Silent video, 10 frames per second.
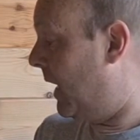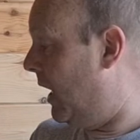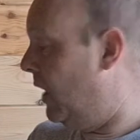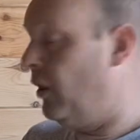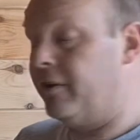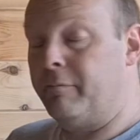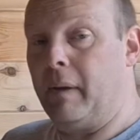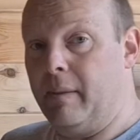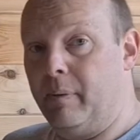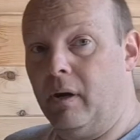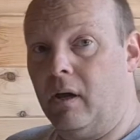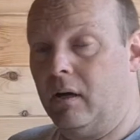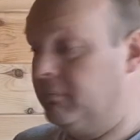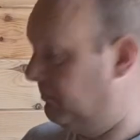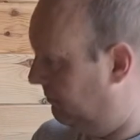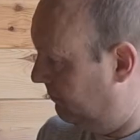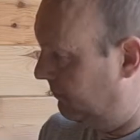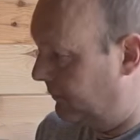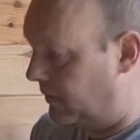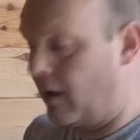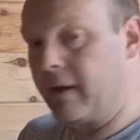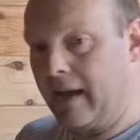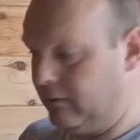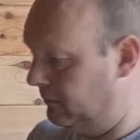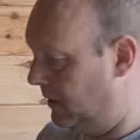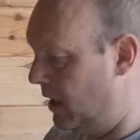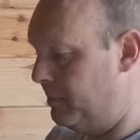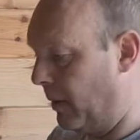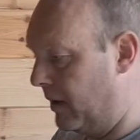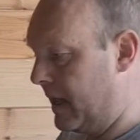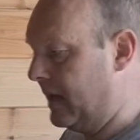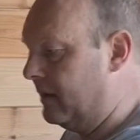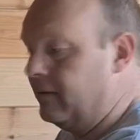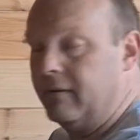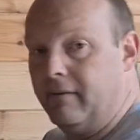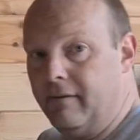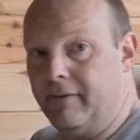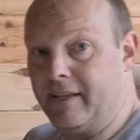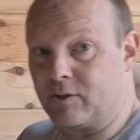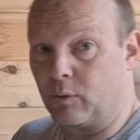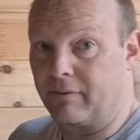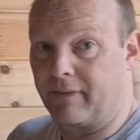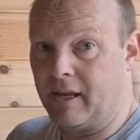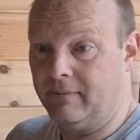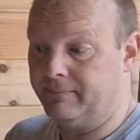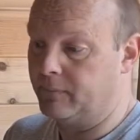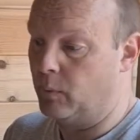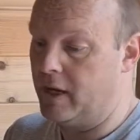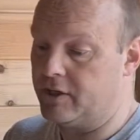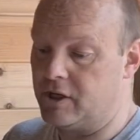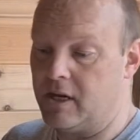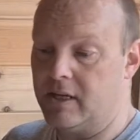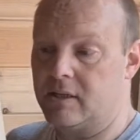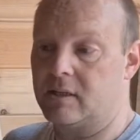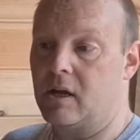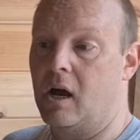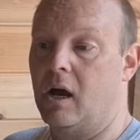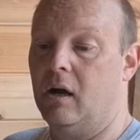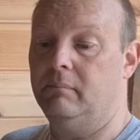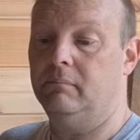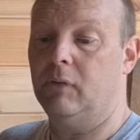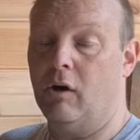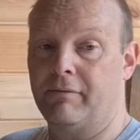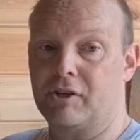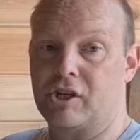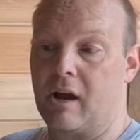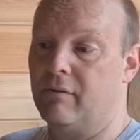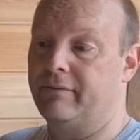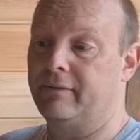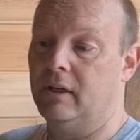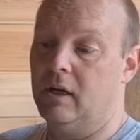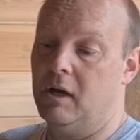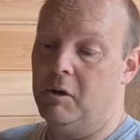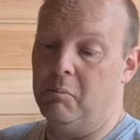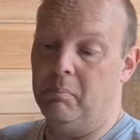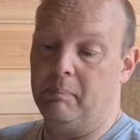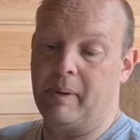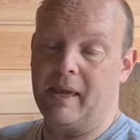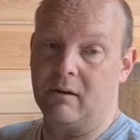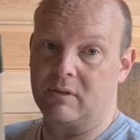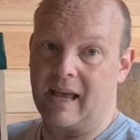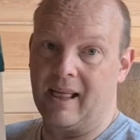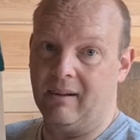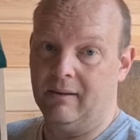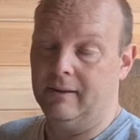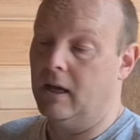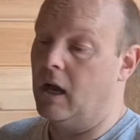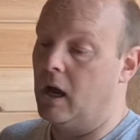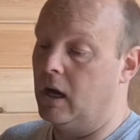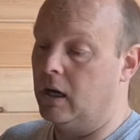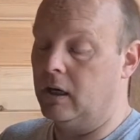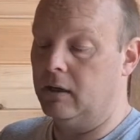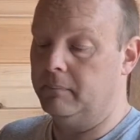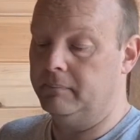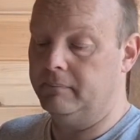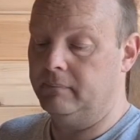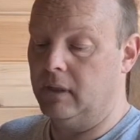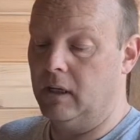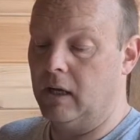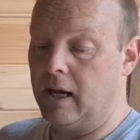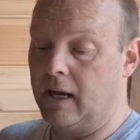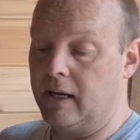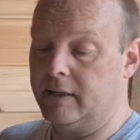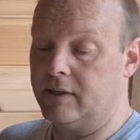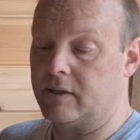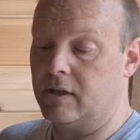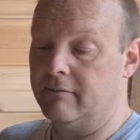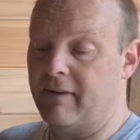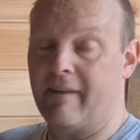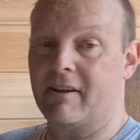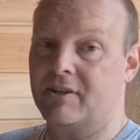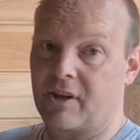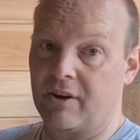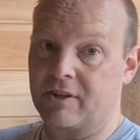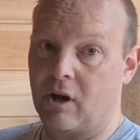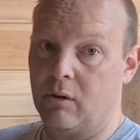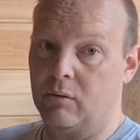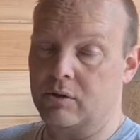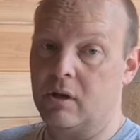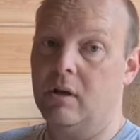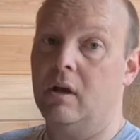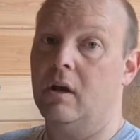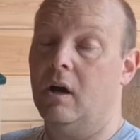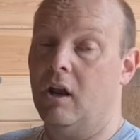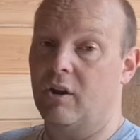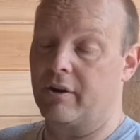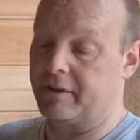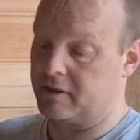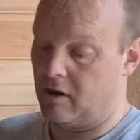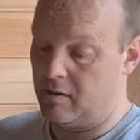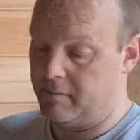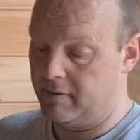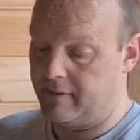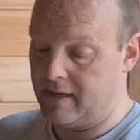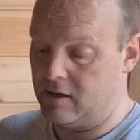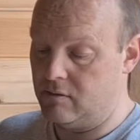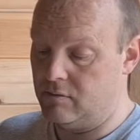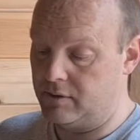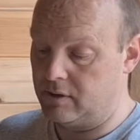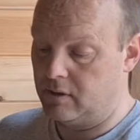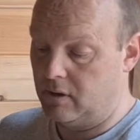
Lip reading: a lot of people are going out and buying this sort of thing, which is off the shelf bee hotel, and various size holes. A lot of the time they use